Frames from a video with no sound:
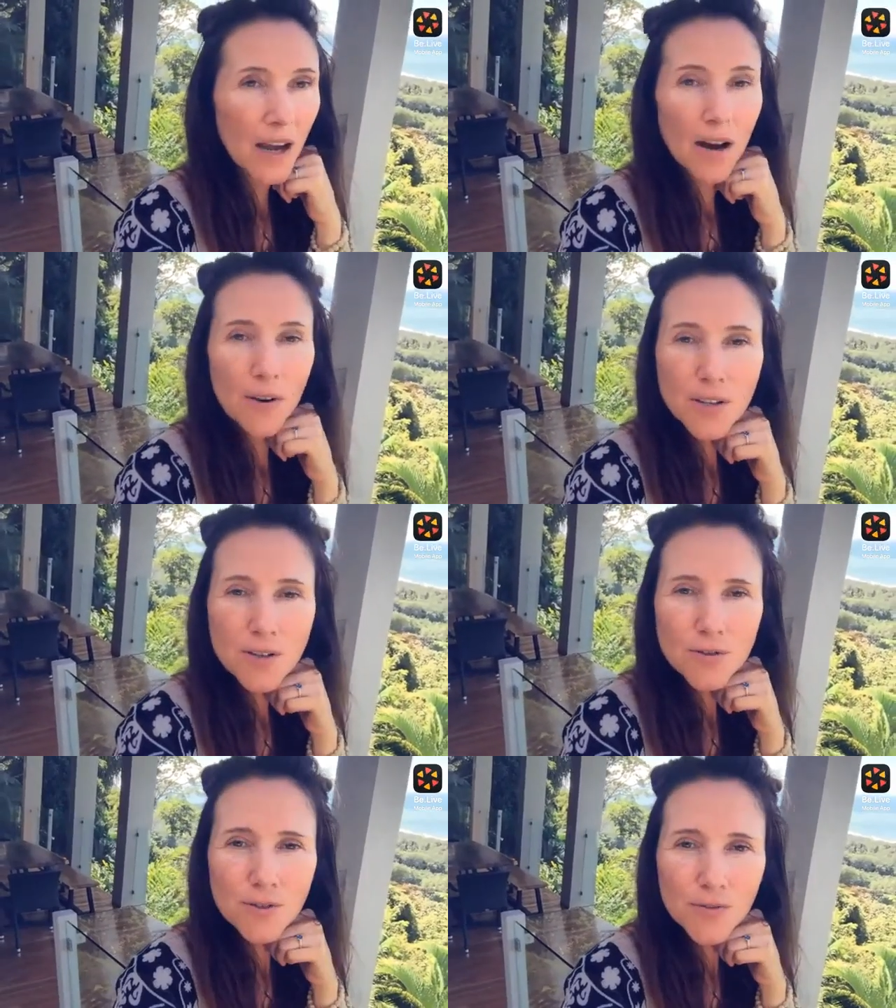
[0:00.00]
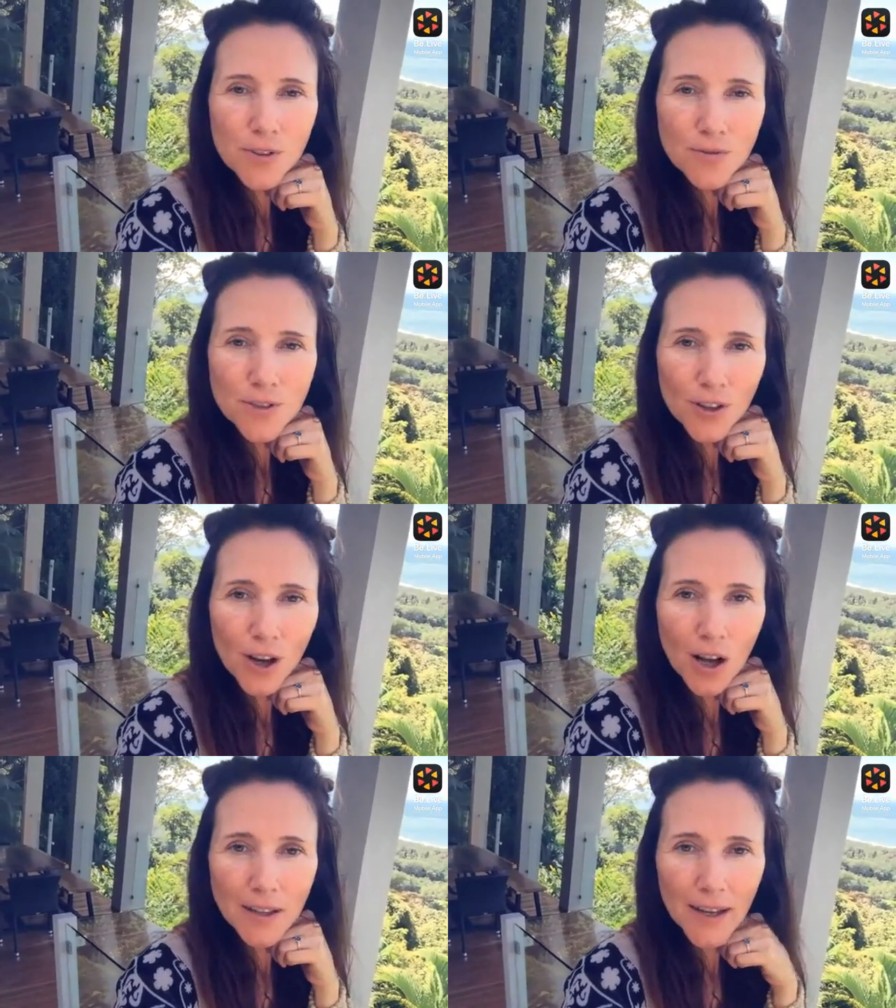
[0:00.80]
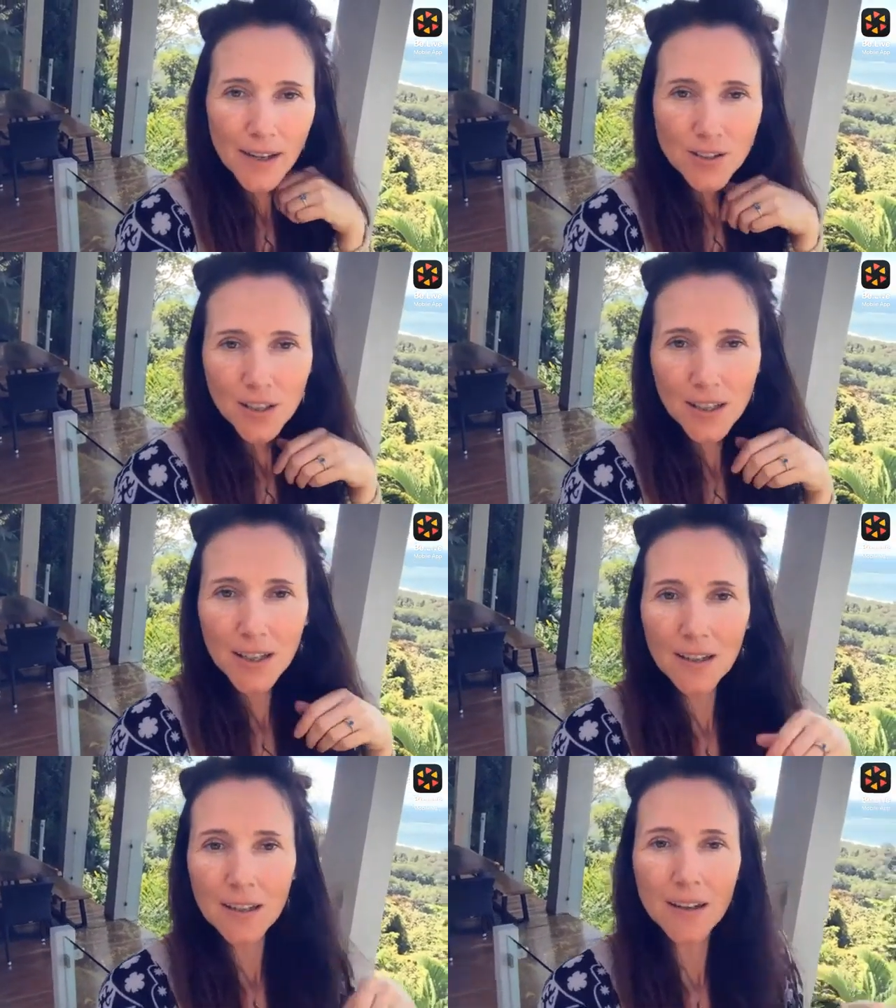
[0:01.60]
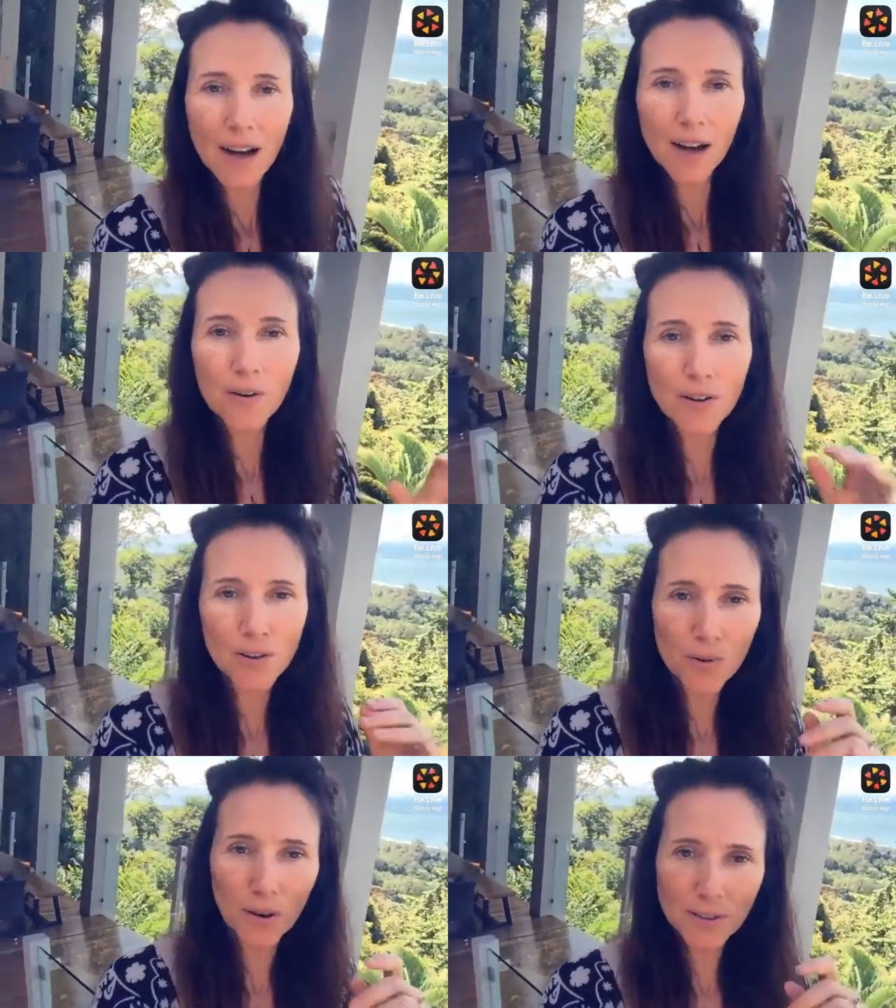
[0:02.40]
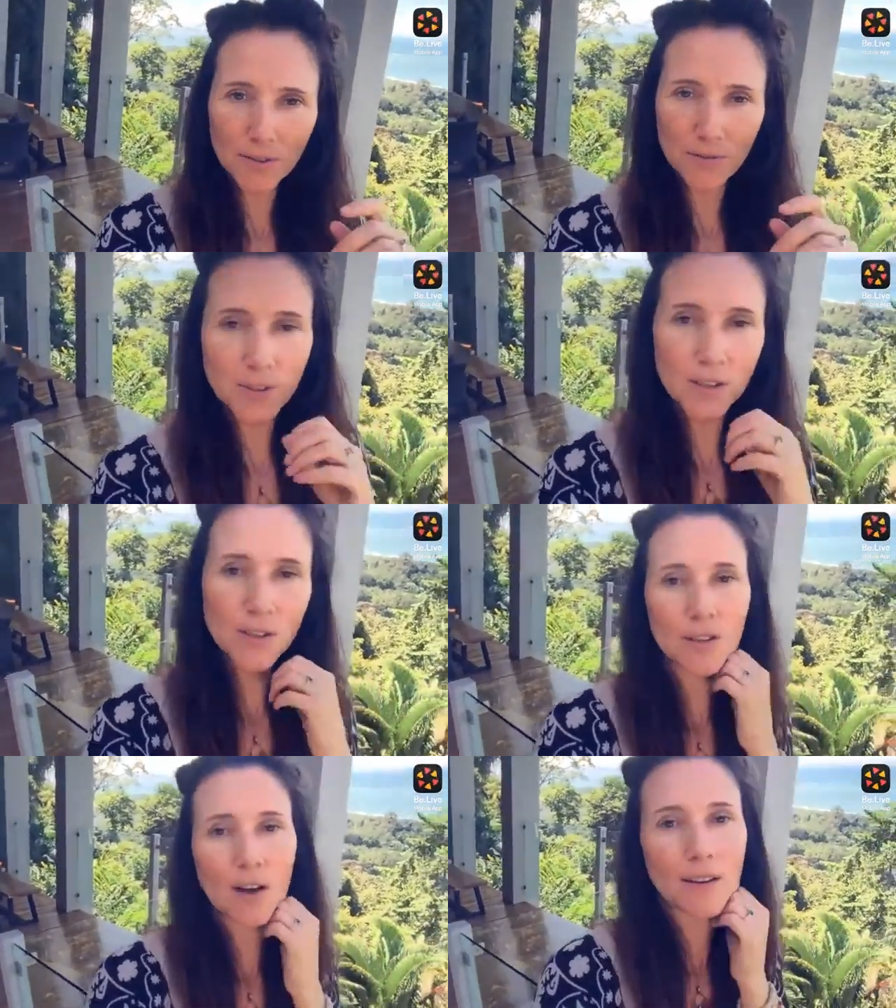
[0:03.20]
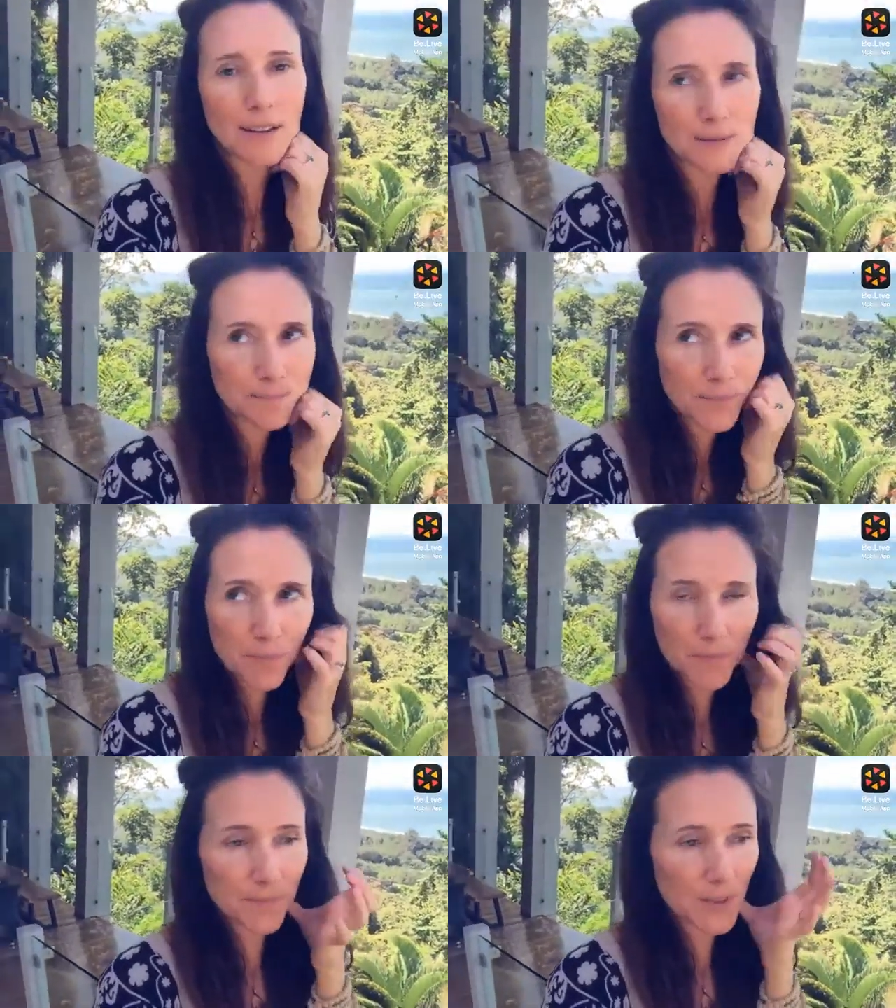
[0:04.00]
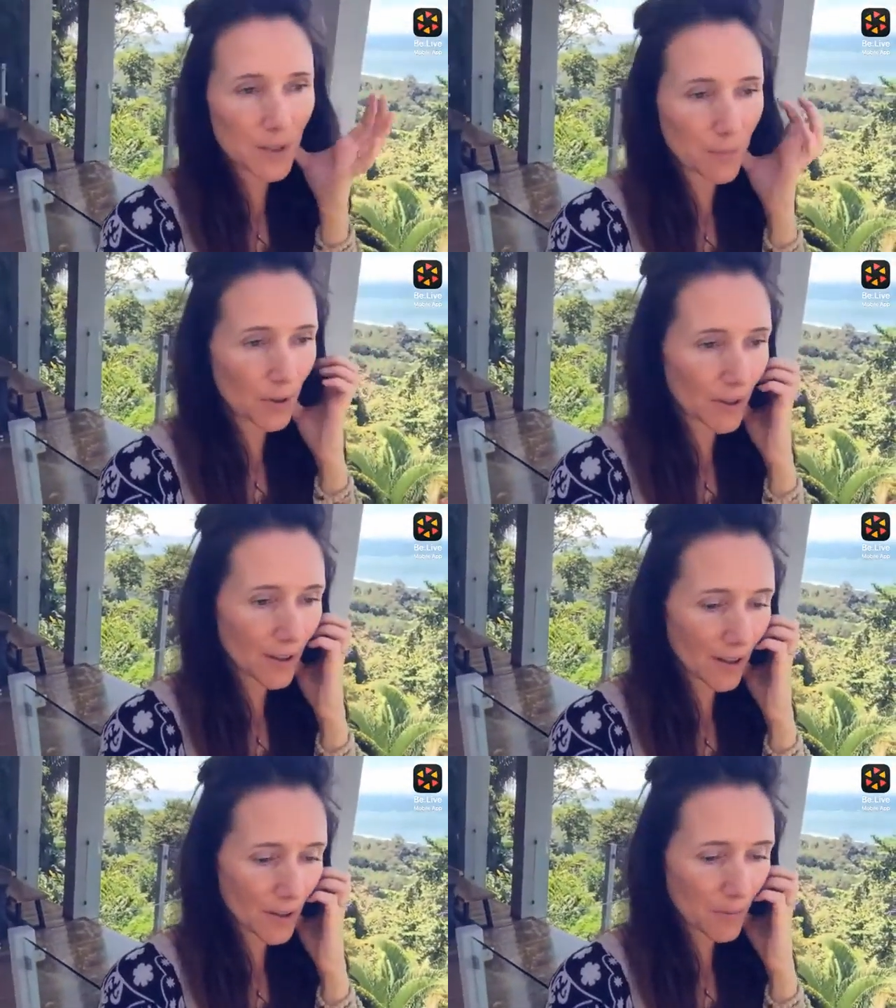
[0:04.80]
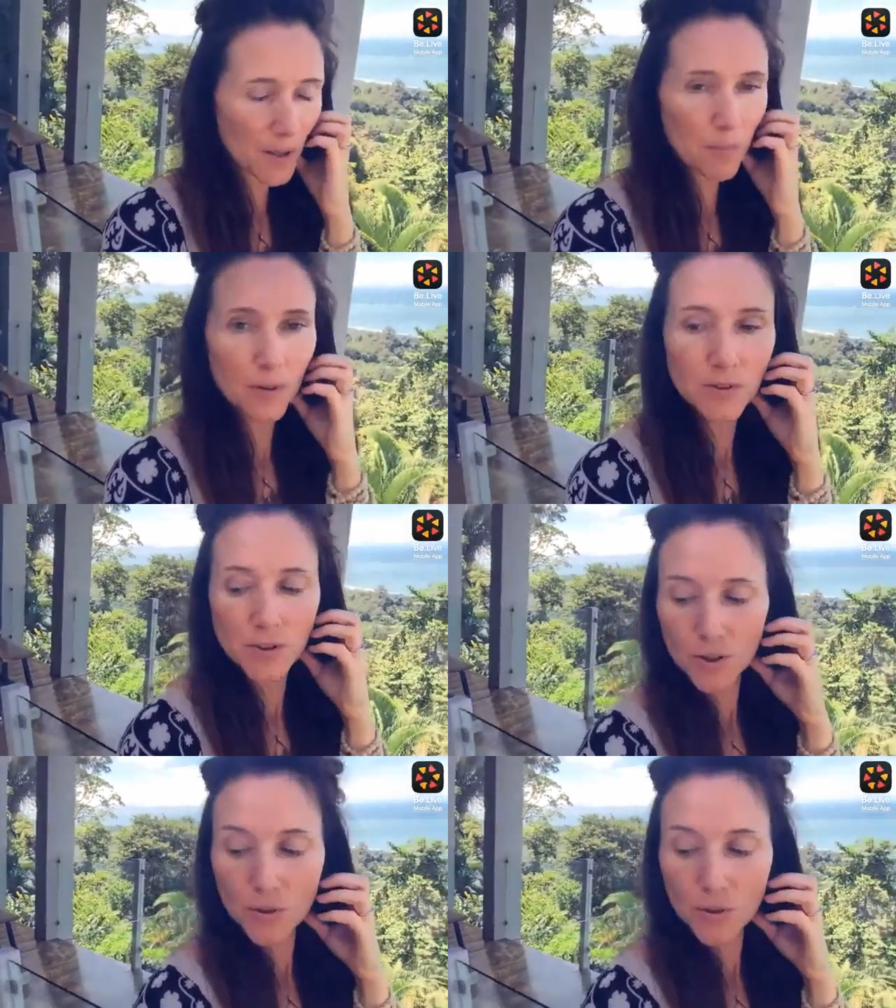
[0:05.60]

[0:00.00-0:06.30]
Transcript: How do you diffuse your calling, actually? How are you all diffusing your calling? Do you put it on other people? Do